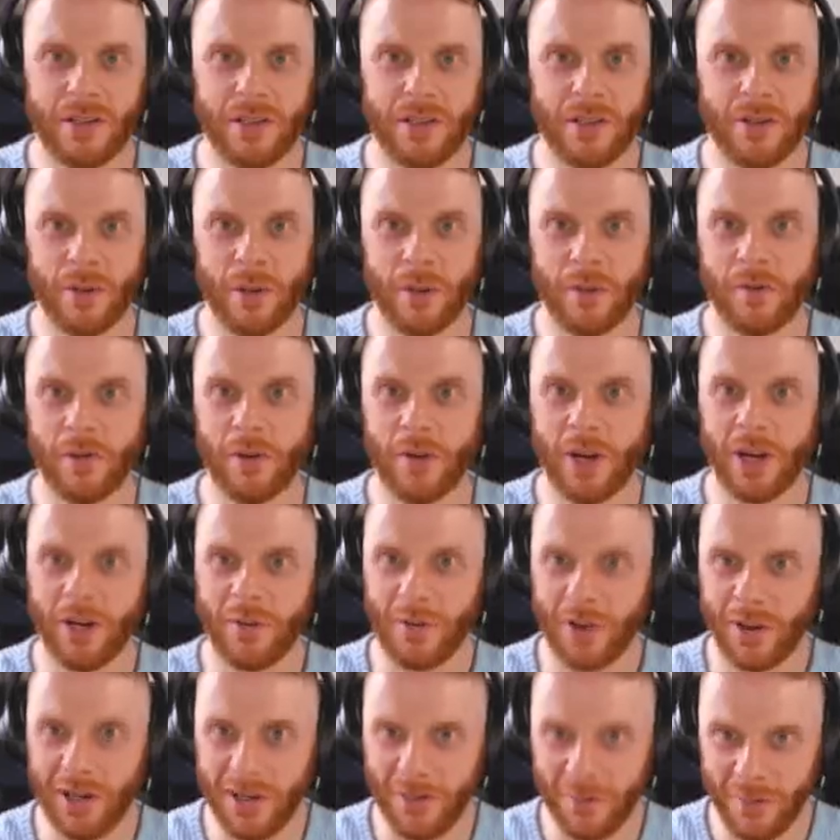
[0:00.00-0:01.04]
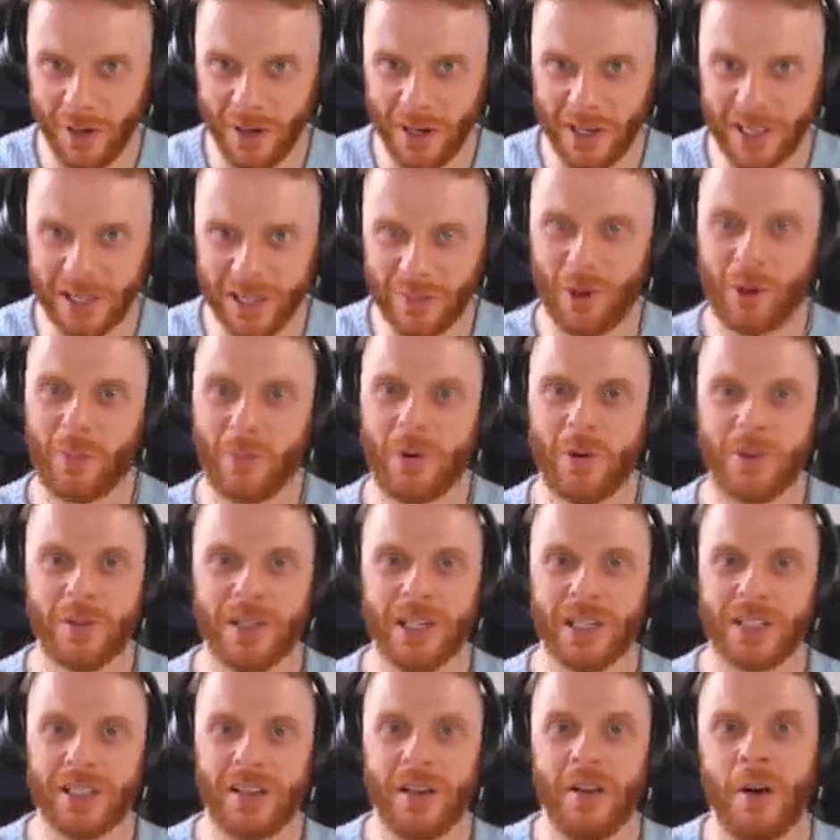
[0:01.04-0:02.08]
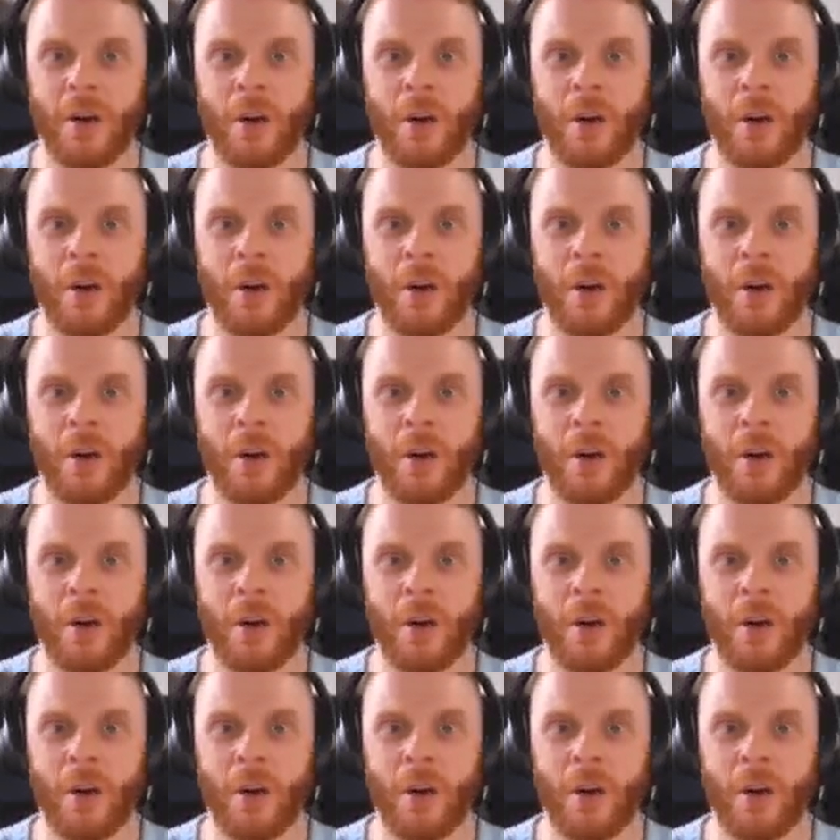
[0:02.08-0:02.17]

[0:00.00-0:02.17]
do a very small project.